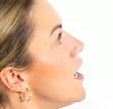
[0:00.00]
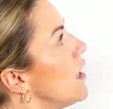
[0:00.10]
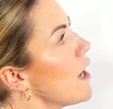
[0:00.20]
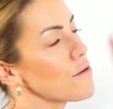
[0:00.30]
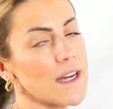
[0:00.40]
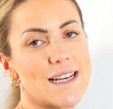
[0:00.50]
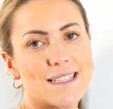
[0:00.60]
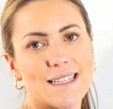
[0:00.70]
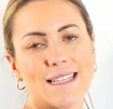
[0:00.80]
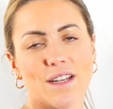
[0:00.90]

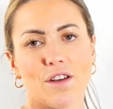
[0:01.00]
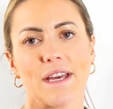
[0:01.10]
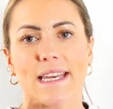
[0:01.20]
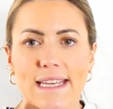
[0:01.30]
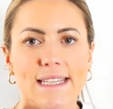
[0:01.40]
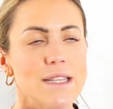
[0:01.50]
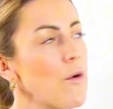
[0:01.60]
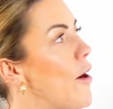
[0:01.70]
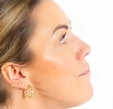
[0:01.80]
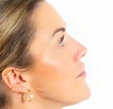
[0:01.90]
Locus is another easy
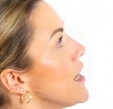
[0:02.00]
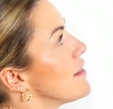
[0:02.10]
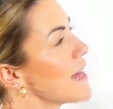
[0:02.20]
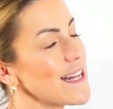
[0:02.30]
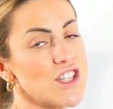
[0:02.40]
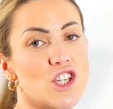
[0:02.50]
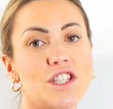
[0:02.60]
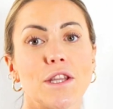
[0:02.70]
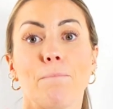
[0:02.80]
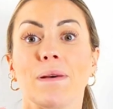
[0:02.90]
one. That's
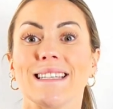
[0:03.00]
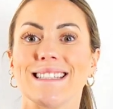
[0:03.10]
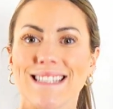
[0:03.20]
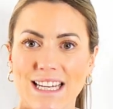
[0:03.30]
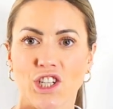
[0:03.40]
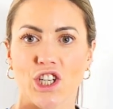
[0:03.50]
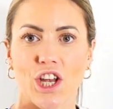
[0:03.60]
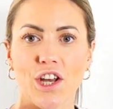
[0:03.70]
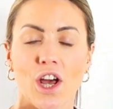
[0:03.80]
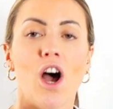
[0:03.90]
just the
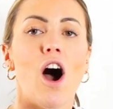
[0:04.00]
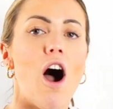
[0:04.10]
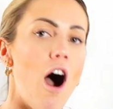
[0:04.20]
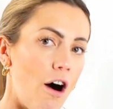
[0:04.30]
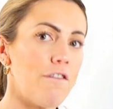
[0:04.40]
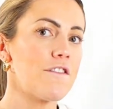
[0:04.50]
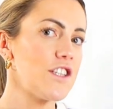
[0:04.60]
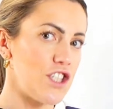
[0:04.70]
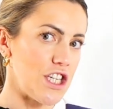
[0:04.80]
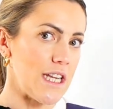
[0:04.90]
position of
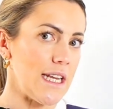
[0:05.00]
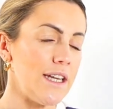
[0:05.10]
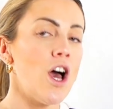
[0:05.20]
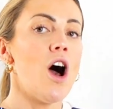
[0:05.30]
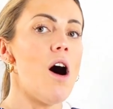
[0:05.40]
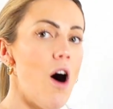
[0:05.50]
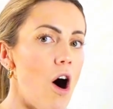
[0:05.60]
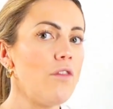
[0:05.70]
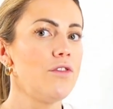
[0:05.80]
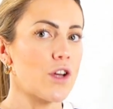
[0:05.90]
the gene
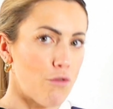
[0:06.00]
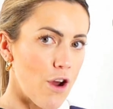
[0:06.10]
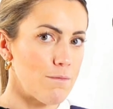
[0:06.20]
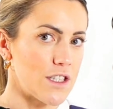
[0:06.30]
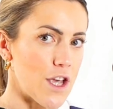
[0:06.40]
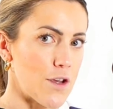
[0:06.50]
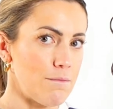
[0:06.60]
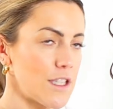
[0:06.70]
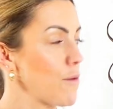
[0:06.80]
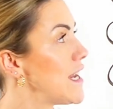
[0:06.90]
on the
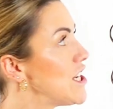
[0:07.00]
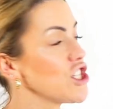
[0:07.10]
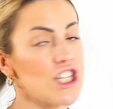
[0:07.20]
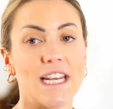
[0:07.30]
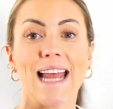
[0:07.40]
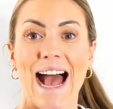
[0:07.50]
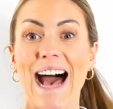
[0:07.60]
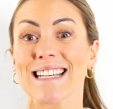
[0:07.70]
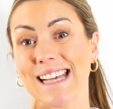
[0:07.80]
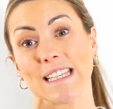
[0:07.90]
chromosome. So each gene
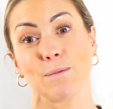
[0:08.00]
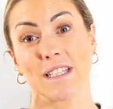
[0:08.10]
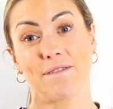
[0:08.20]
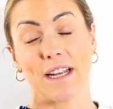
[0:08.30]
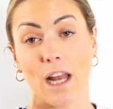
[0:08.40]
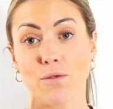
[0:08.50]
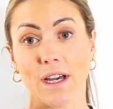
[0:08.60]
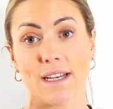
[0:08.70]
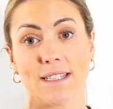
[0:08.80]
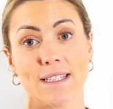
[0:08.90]
has a specific
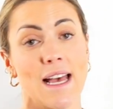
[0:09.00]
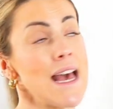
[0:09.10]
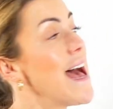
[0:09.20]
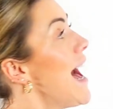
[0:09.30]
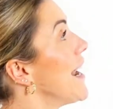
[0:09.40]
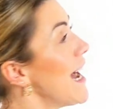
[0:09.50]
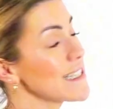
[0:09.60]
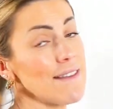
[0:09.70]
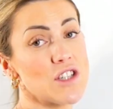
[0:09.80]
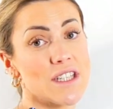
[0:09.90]
locus. And
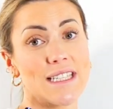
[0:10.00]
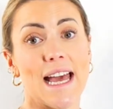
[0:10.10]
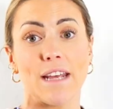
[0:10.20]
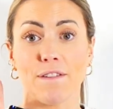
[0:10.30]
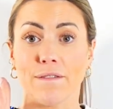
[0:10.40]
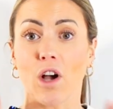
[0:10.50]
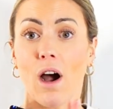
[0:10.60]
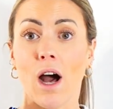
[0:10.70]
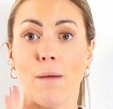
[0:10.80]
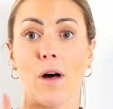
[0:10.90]
as I've just said, if you've
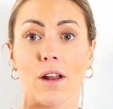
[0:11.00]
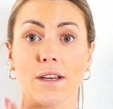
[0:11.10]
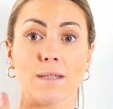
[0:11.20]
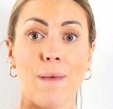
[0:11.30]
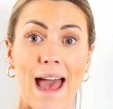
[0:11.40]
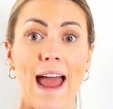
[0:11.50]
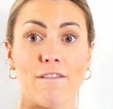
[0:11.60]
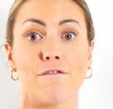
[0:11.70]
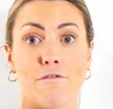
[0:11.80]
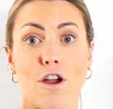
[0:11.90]
got a homologous
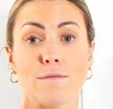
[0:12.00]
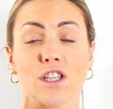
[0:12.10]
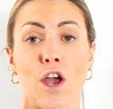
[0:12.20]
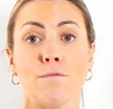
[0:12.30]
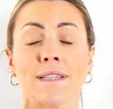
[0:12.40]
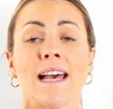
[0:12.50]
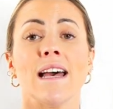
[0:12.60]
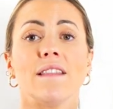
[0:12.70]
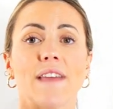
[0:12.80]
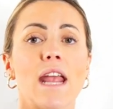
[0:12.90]
pair of chromosomes,
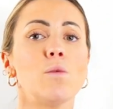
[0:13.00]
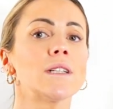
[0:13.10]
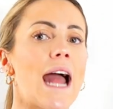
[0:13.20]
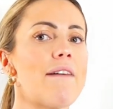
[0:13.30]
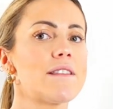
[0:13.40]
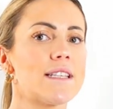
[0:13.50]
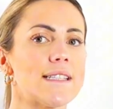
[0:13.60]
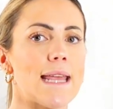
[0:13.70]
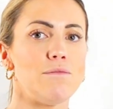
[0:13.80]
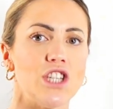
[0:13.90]
they will carry the
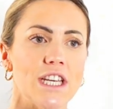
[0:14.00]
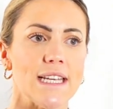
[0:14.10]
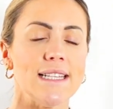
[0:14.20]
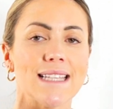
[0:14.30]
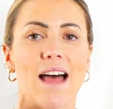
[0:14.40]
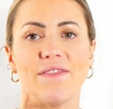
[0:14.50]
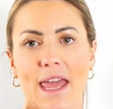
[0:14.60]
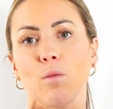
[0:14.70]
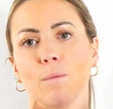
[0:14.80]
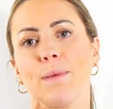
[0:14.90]
same genes and
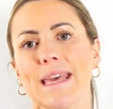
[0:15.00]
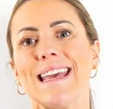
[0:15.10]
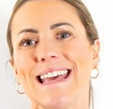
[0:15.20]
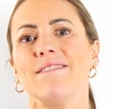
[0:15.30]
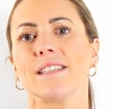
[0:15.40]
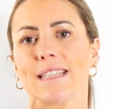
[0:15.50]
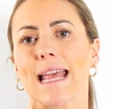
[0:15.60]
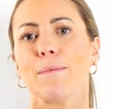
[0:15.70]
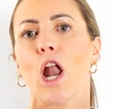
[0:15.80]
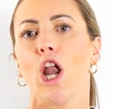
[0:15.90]
they will be in the
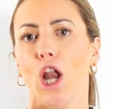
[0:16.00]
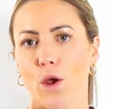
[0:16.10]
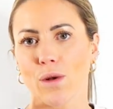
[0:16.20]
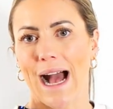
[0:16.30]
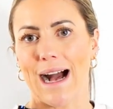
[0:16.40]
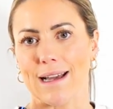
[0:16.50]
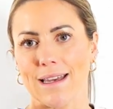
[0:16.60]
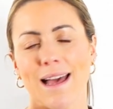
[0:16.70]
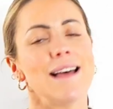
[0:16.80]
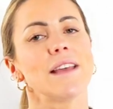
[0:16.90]
same loci.
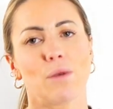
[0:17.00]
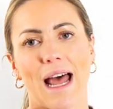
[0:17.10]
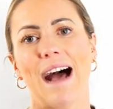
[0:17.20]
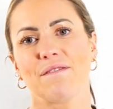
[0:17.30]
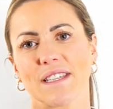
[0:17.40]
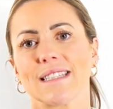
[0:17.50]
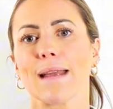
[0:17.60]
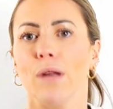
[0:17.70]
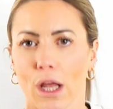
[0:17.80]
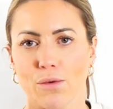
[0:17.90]
They will have the
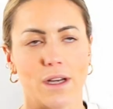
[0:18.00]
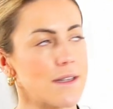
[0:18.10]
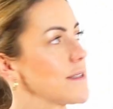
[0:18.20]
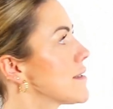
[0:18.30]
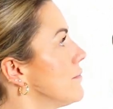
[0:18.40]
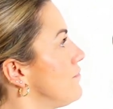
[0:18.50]
same locus.